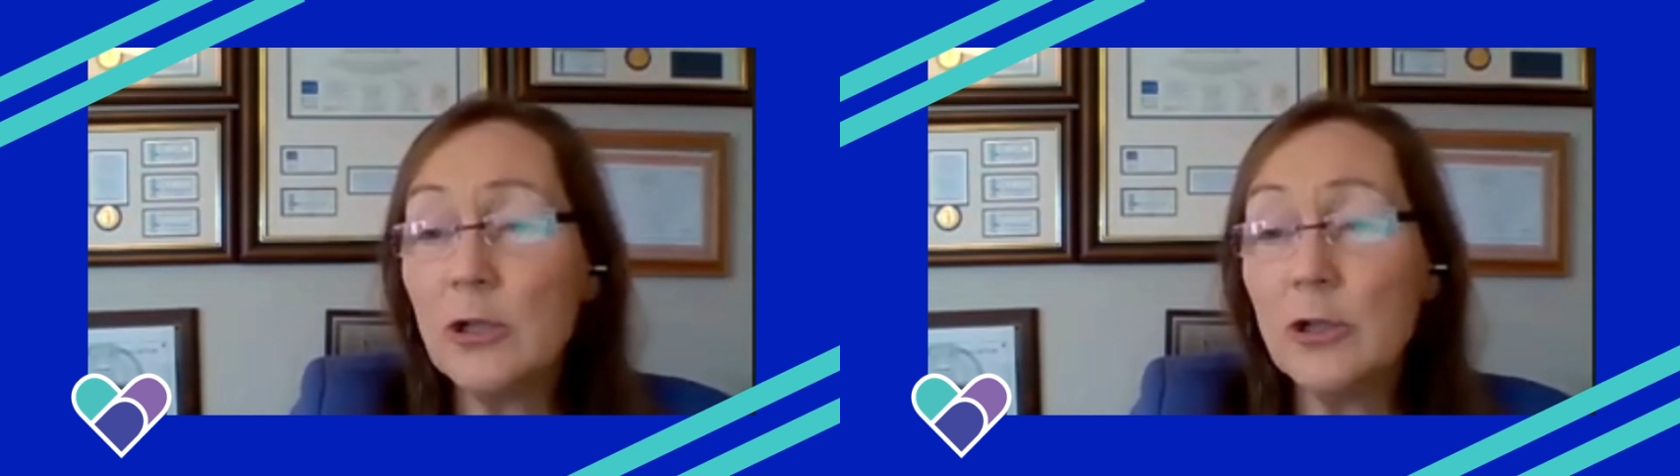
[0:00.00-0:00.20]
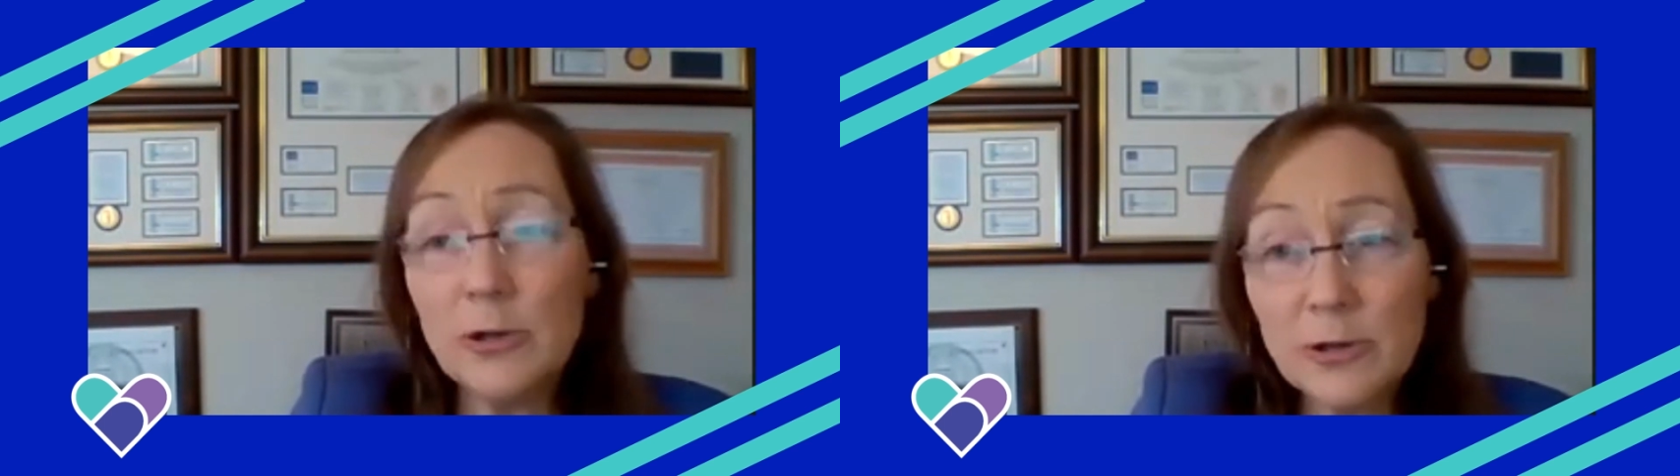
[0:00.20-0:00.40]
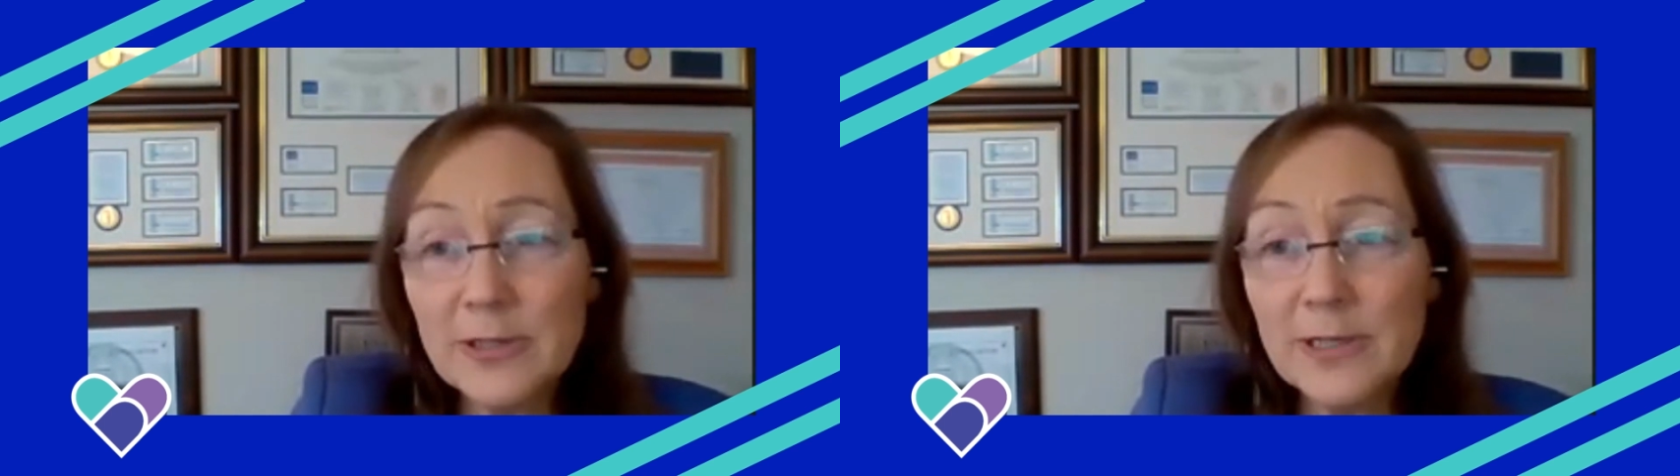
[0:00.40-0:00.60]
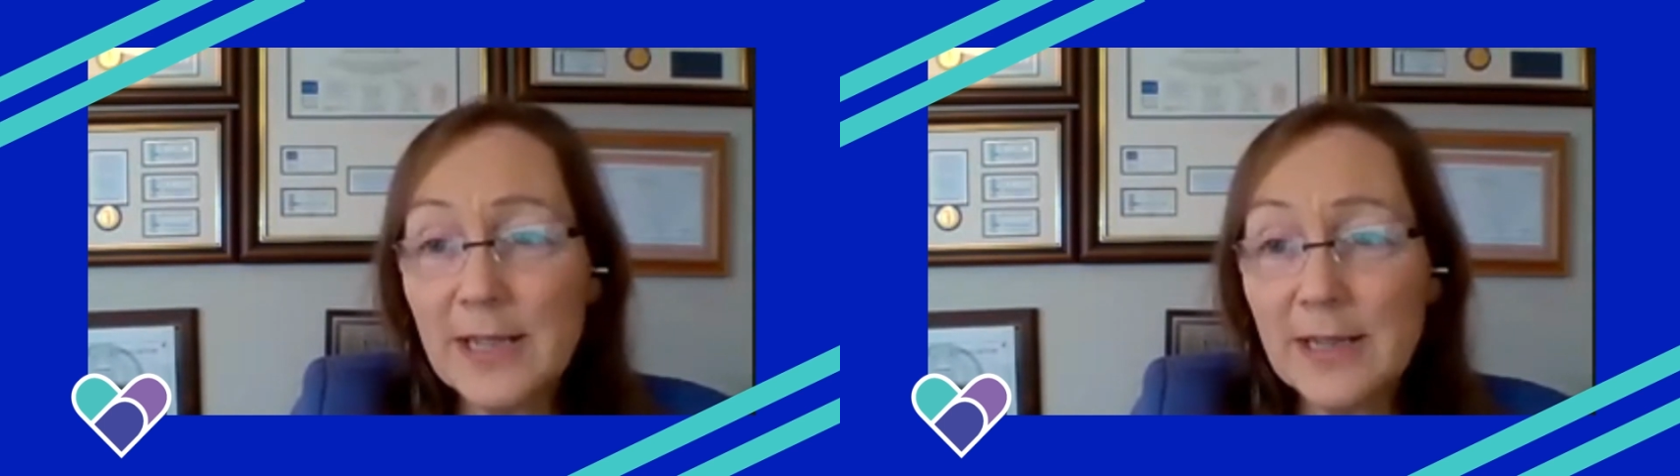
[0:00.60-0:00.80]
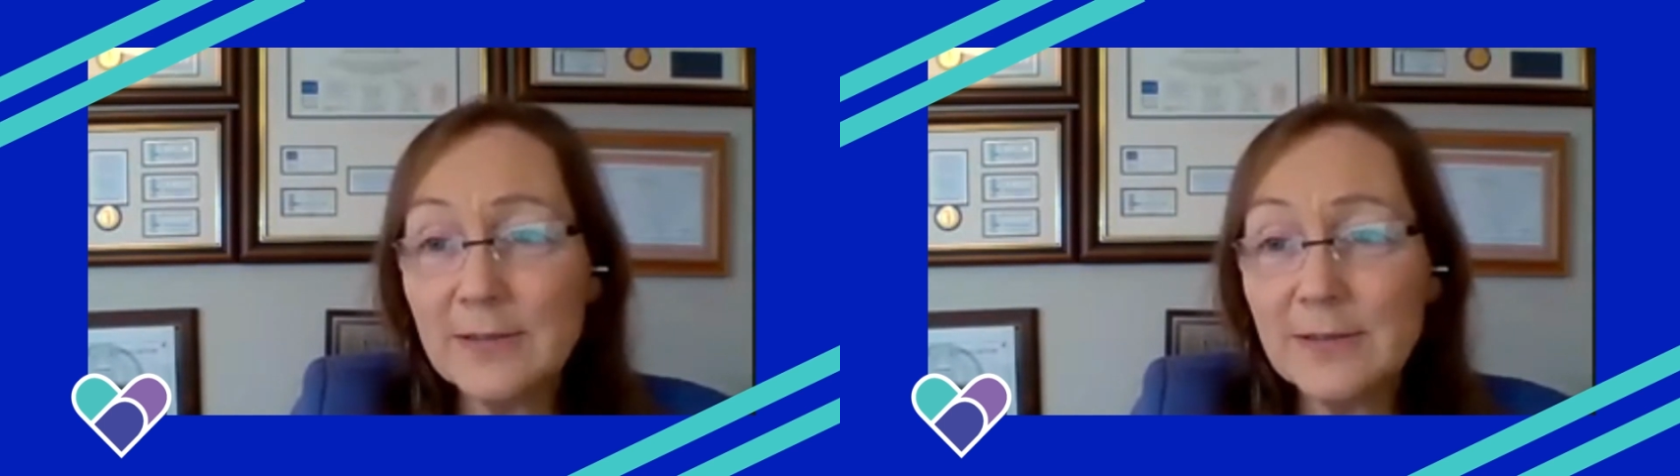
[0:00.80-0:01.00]
your
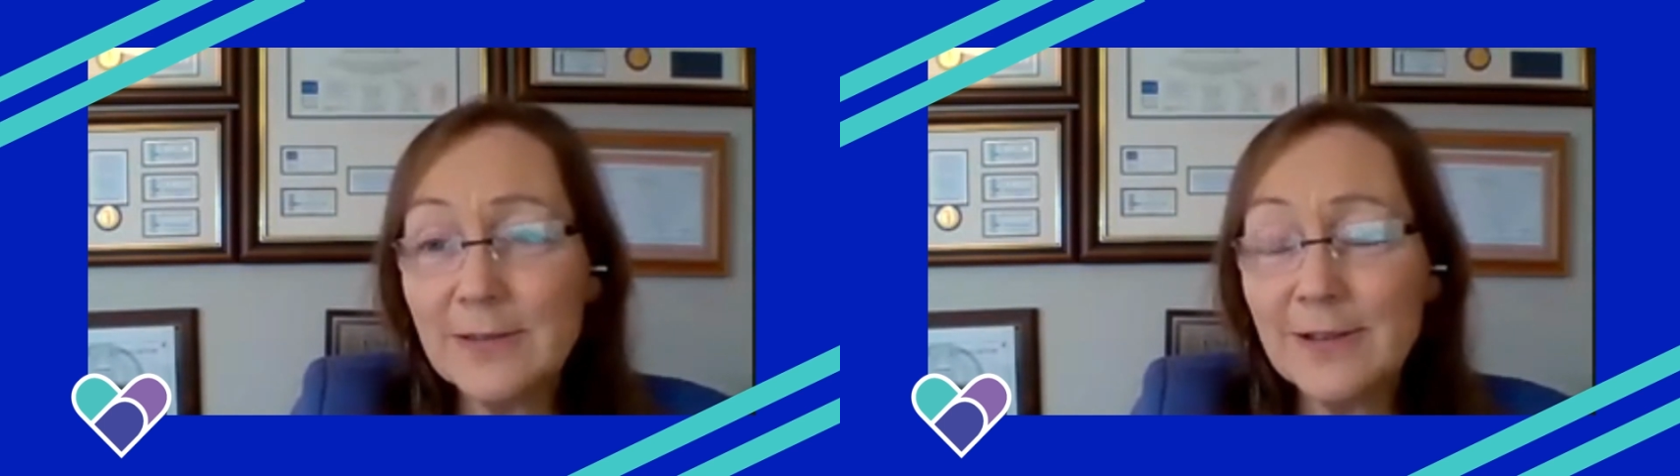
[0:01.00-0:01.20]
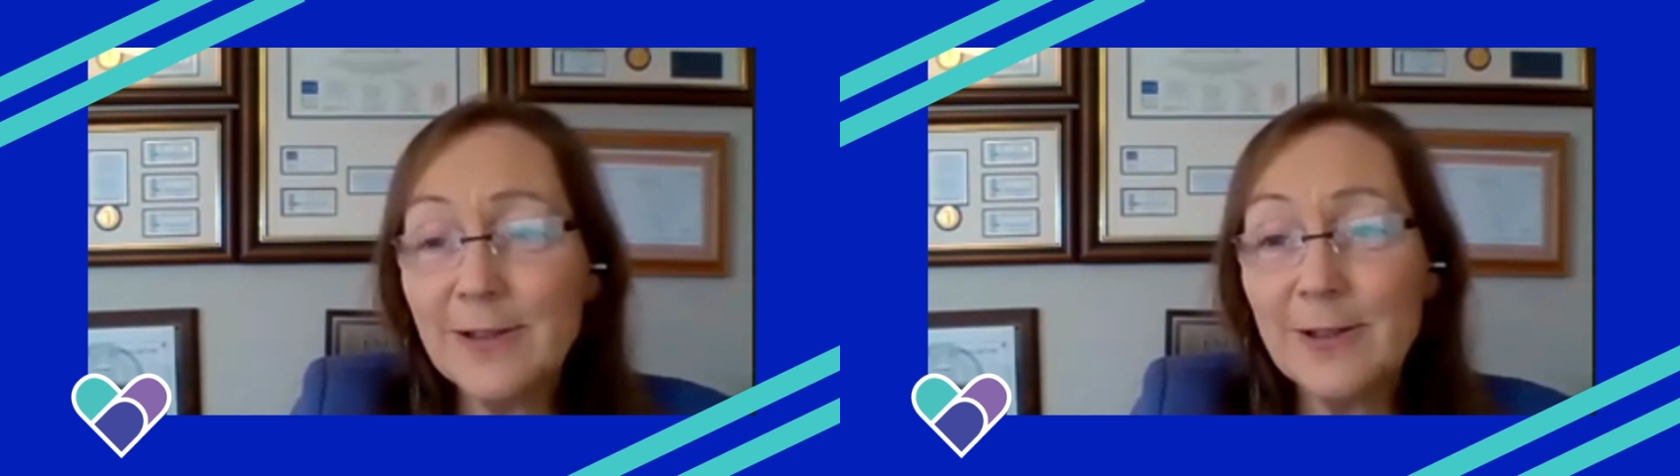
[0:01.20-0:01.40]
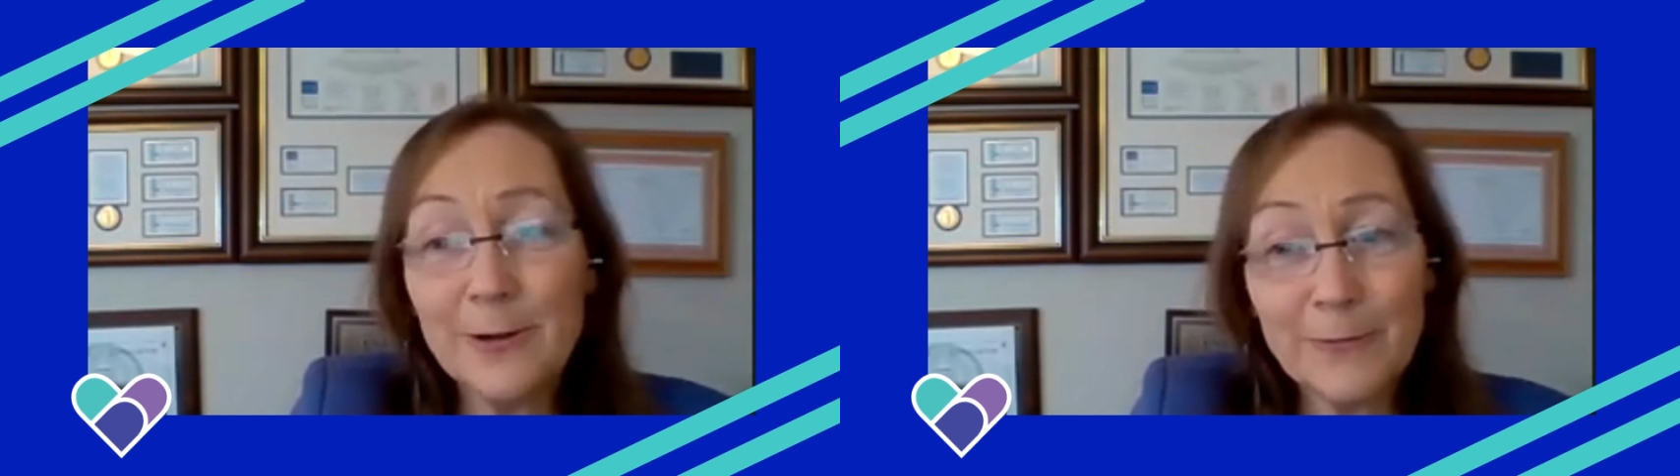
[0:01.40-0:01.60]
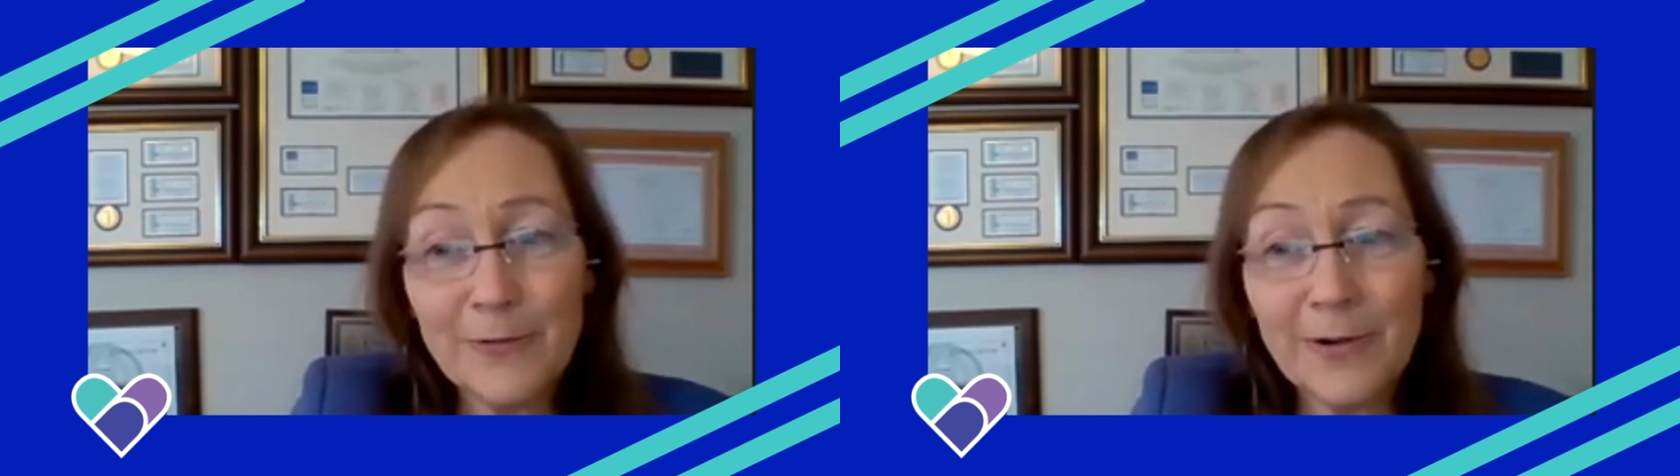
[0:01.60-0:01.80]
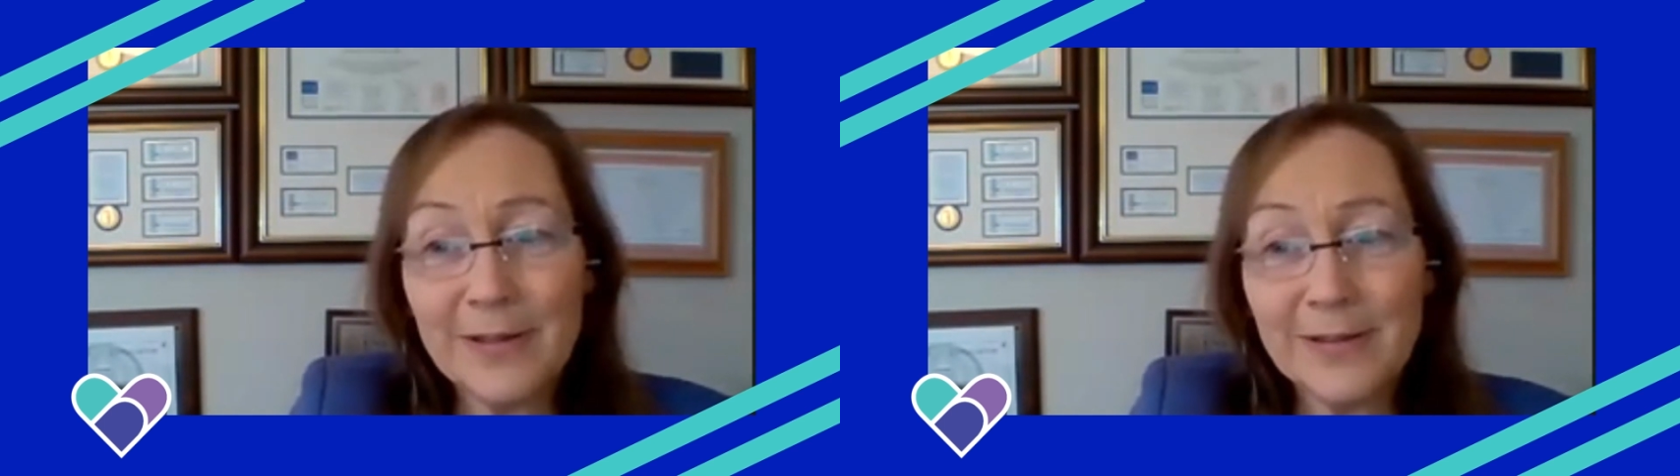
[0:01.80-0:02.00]
teens, your
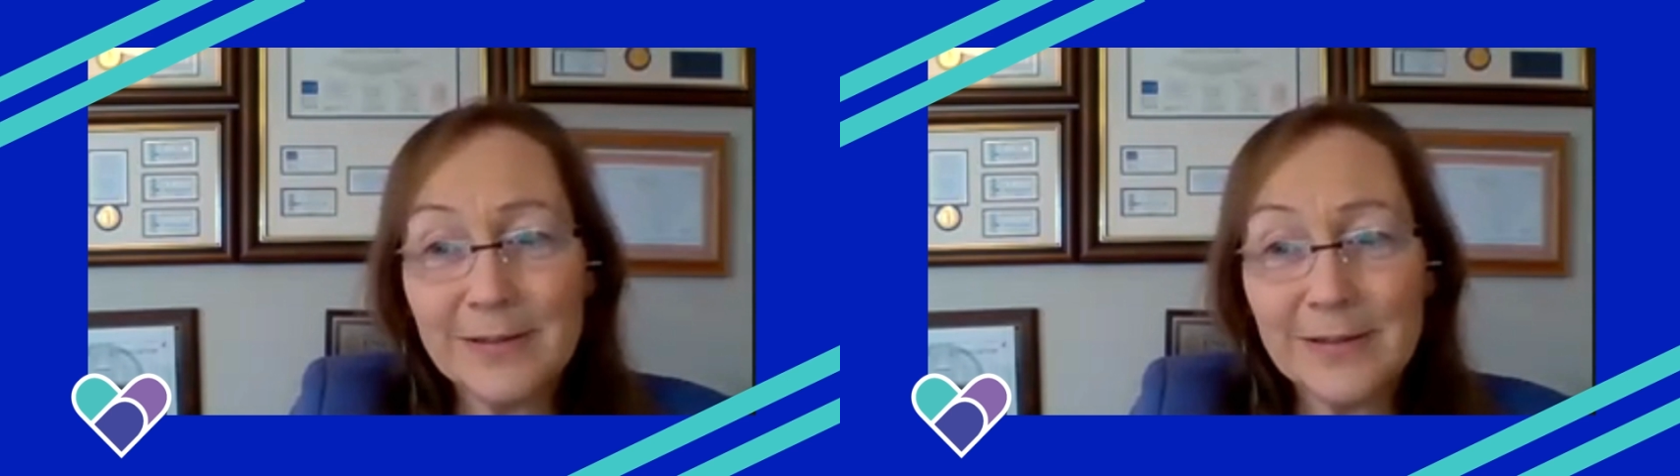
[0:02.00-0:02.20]
friends.